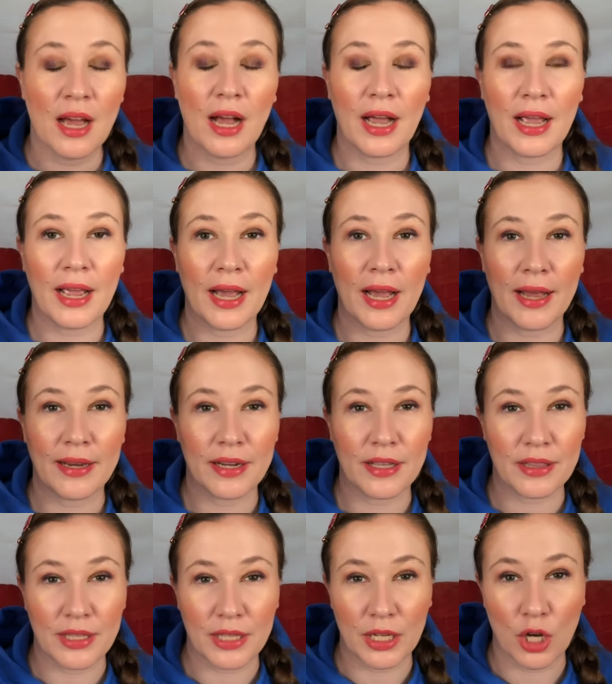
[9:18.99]
I had
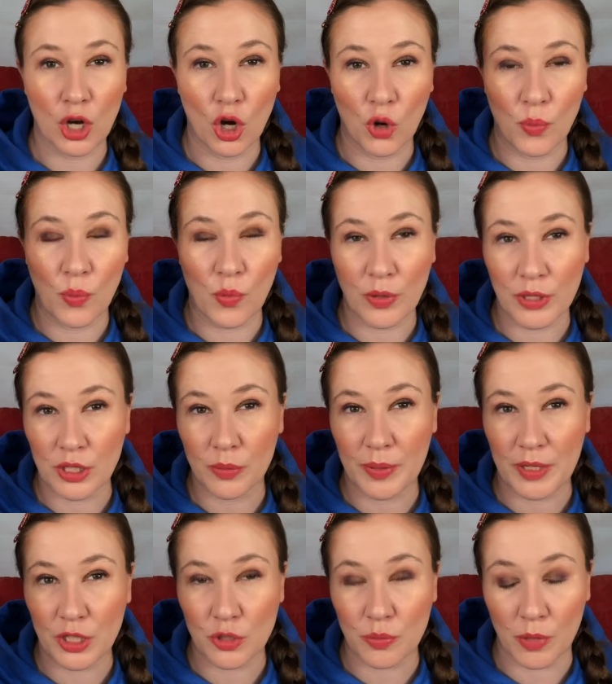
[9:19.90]
the Hope Winter
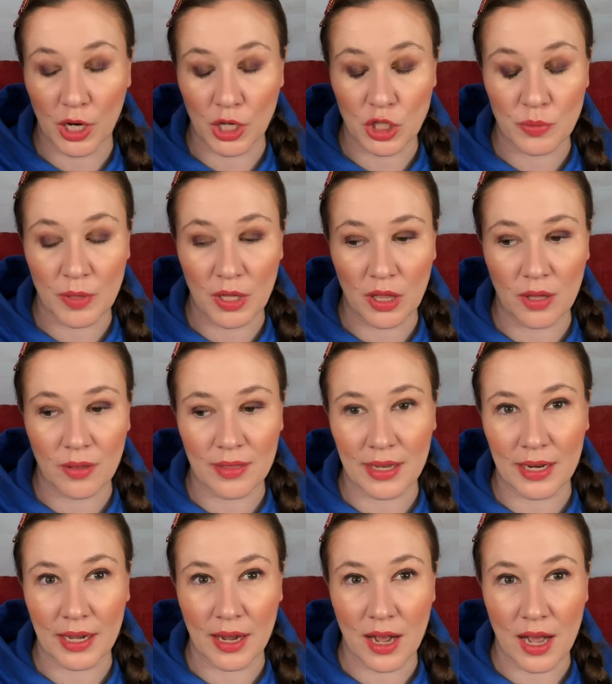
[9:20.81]
Peach Marshmallow
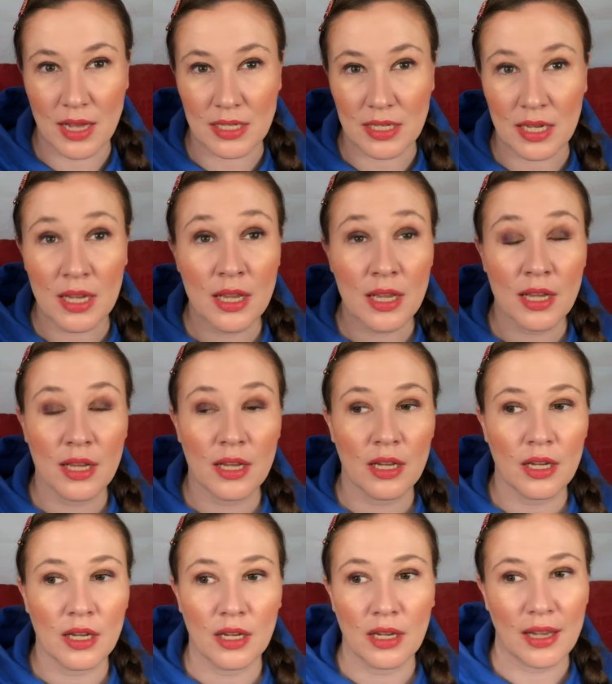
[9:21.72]
that I got
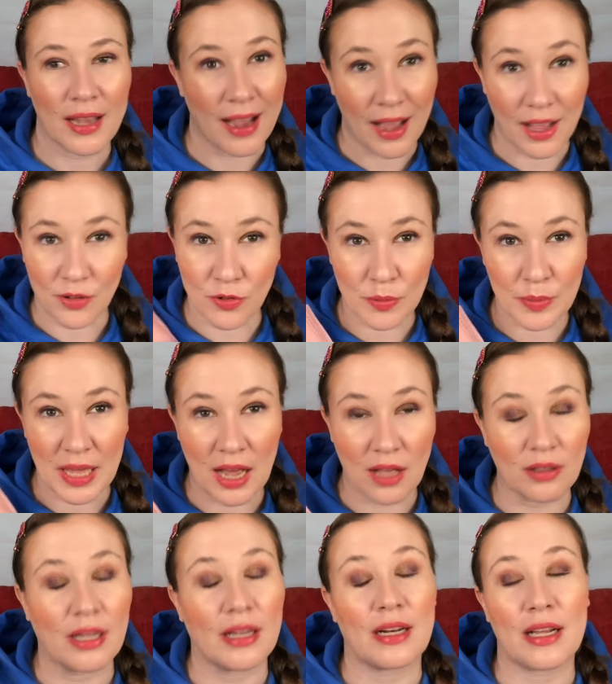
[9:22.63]
at, from the
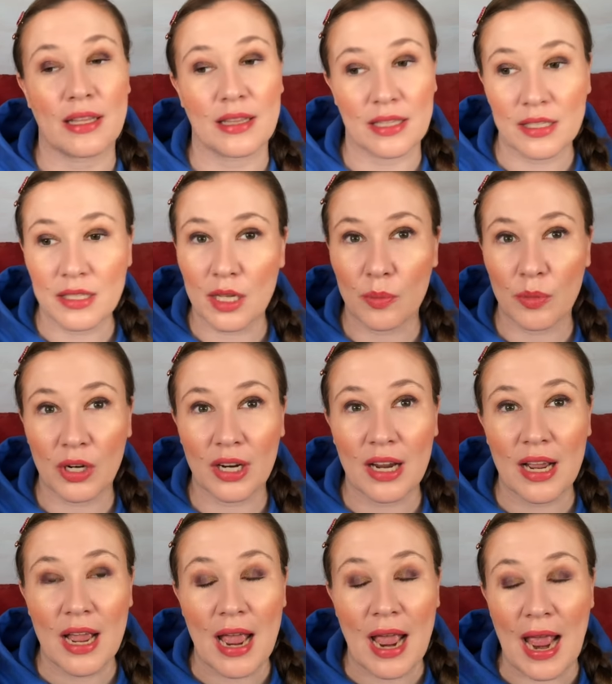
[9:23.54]
outlet in the summer,
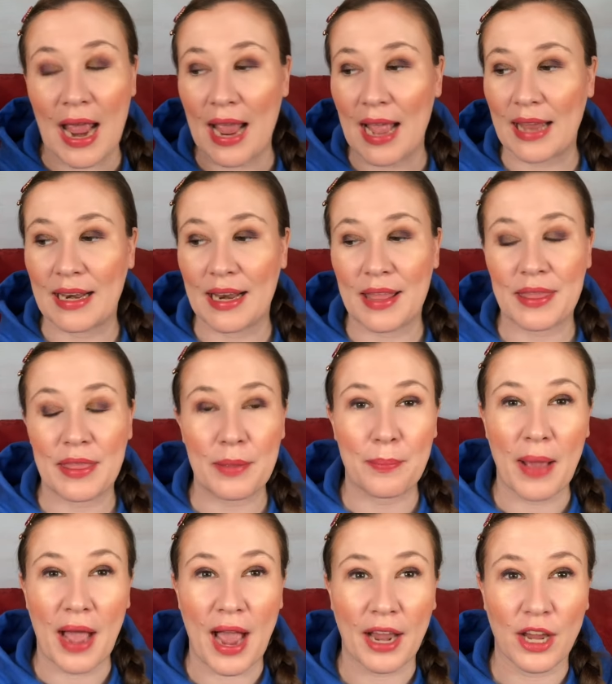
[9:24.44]
and the
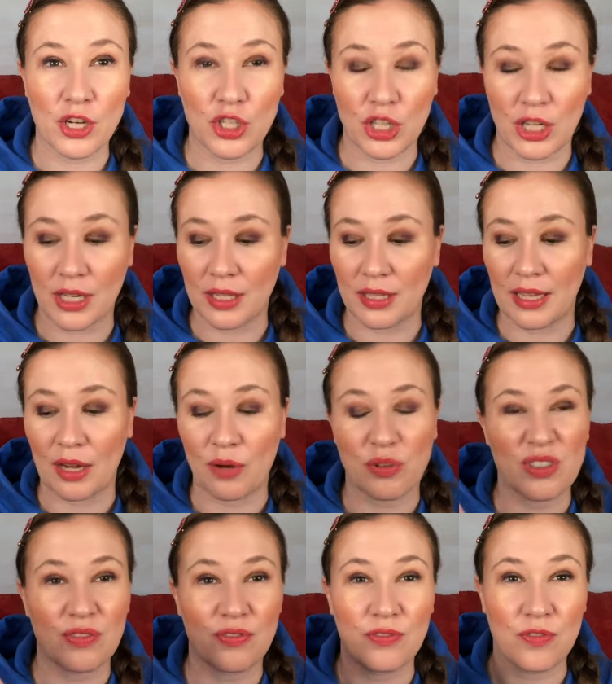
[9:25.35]
packaging like
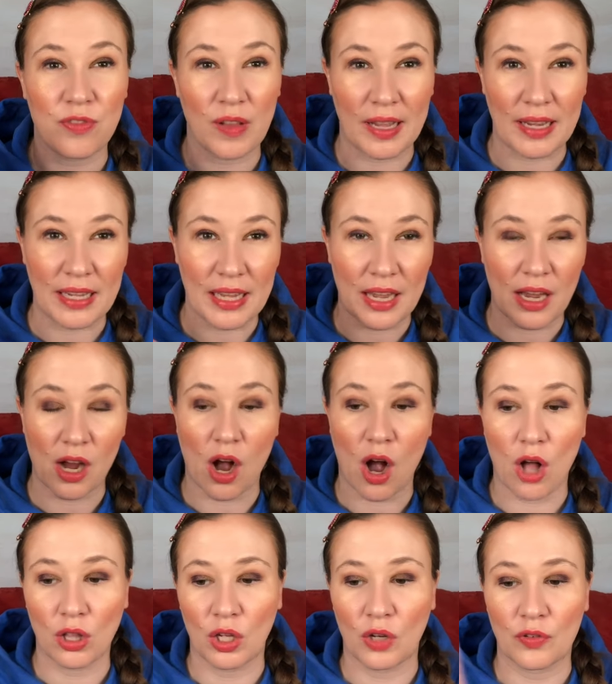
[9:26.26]
was flaking
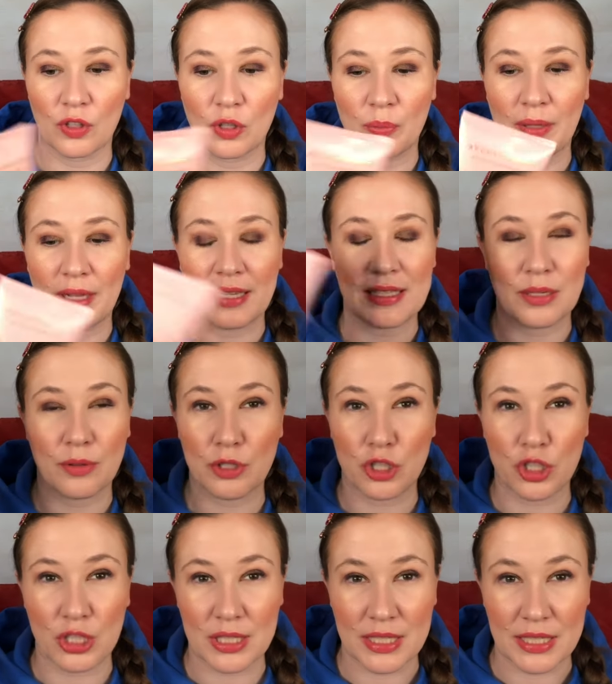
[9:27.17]
all over the place. It was
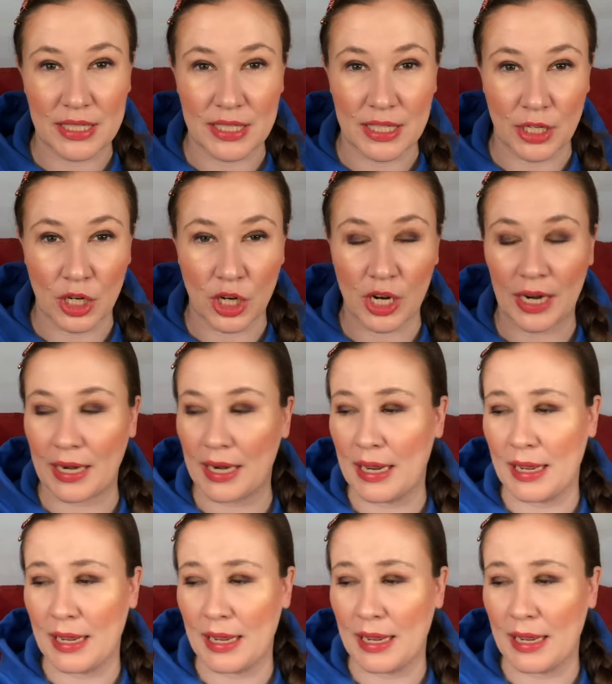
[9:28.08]
just disintegrating.